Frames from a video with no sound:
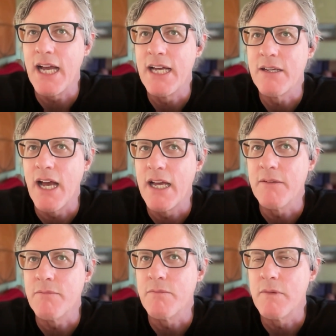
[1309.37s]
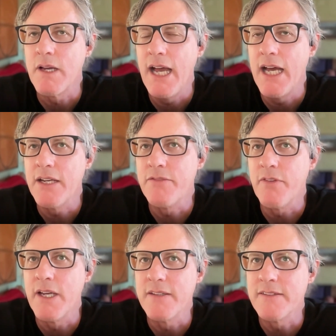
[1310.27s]
I had
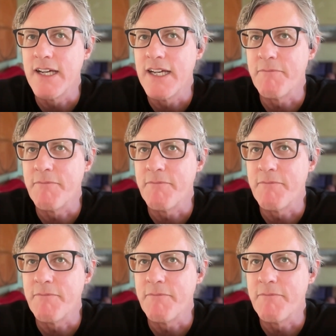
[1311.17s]
friends